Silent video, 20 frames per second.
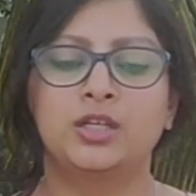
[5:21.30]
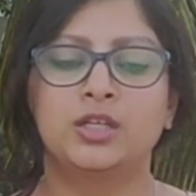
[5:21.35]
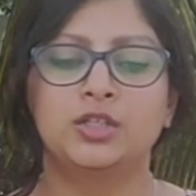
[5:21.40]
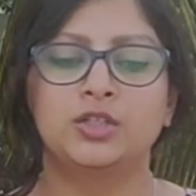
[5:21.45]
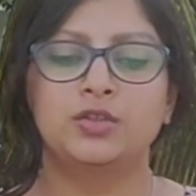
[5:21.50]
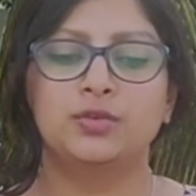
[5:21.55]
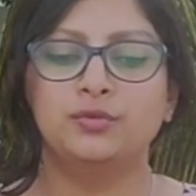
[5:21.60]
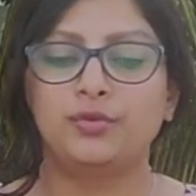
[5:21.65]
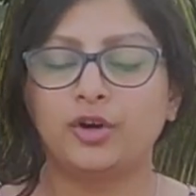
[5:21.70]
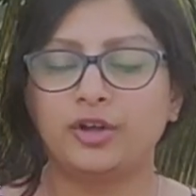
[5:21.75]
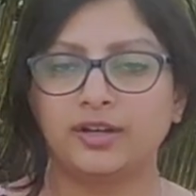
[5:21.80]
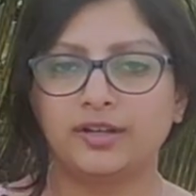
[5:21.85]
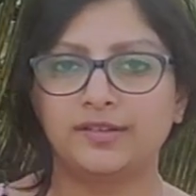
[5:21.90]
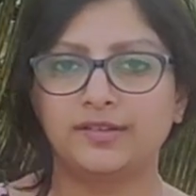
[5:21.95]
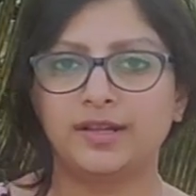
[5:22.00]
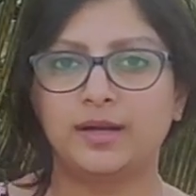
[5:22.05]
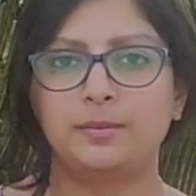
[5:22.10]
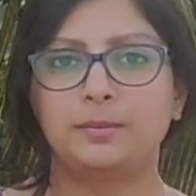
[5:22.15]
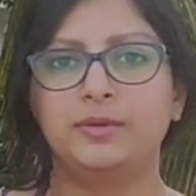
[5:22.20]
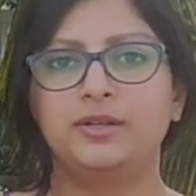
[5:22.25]
So, for
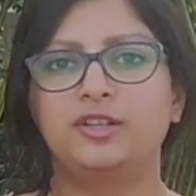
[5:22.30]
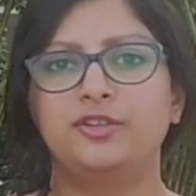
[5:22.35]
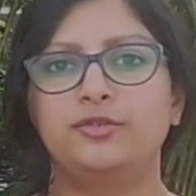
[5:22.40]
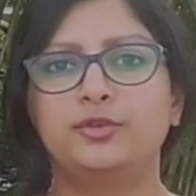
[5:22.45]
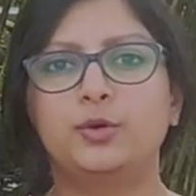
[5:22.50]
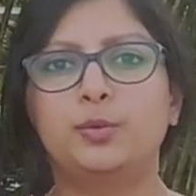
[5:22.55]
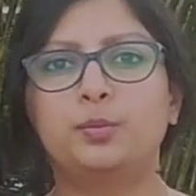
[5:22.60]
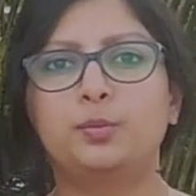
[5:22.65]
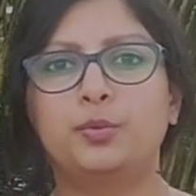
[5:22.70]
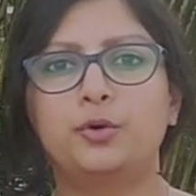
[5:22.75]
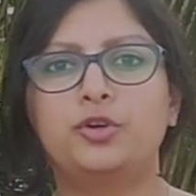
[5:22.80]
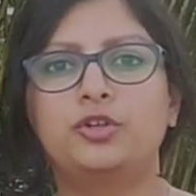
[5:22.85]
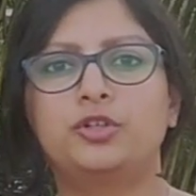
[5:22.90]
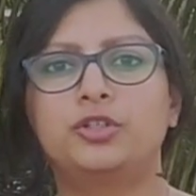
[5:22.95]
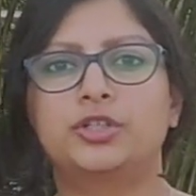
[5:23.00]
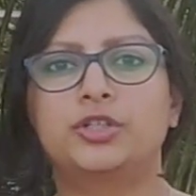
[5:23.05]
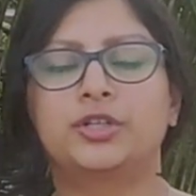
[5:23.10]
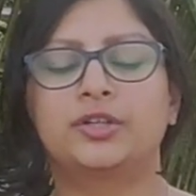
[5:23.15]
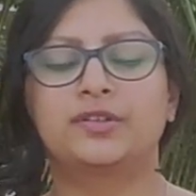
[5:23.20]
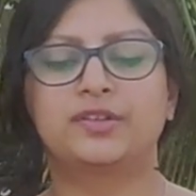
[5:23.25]
example, if you
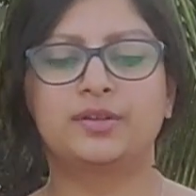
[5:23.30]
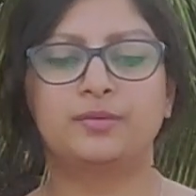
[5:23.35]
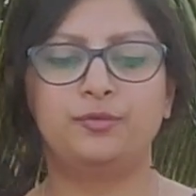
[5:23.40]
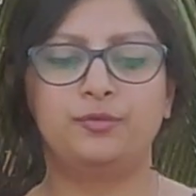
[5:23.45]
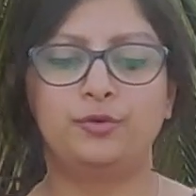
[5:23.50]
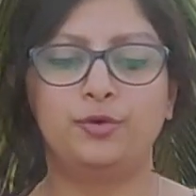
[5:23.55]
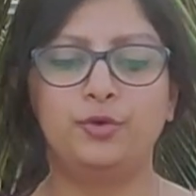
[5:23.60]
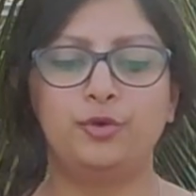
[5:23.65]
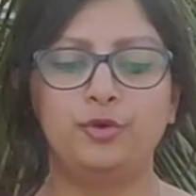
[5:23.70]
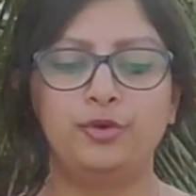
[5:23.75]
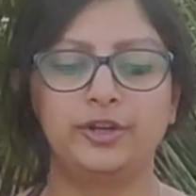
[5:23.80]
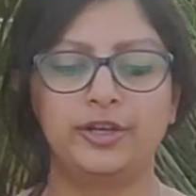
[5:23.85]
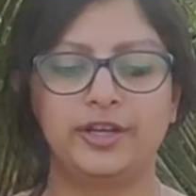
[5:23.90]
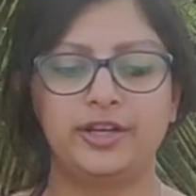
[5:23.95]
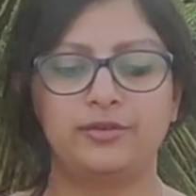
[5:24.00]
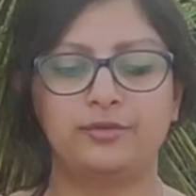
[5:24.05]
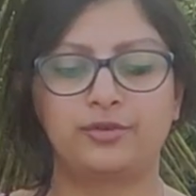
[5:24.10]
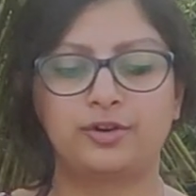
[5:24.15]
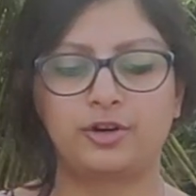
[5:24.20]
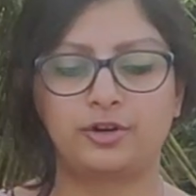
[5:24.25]
put some food
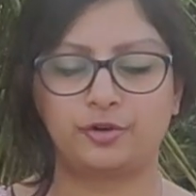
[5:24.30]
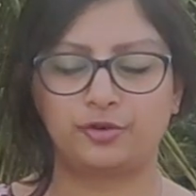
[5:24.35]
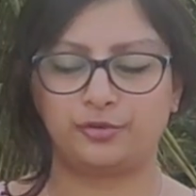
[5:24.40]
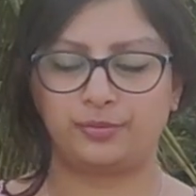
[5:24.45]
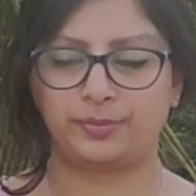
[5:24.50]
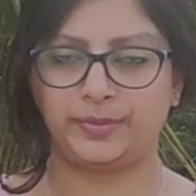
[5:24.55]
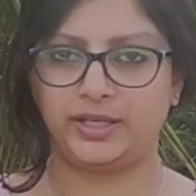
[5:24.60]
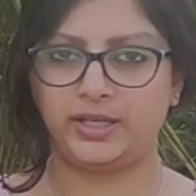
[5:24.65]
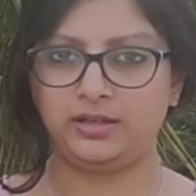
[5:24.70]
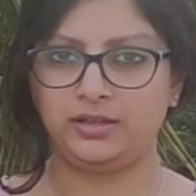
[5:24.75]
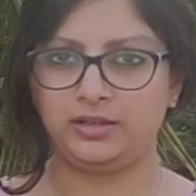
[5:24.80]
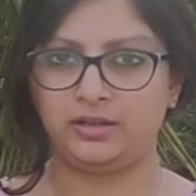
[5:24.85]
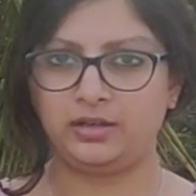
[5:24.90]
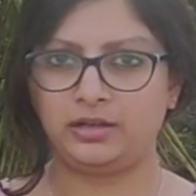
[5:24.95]
in front of me,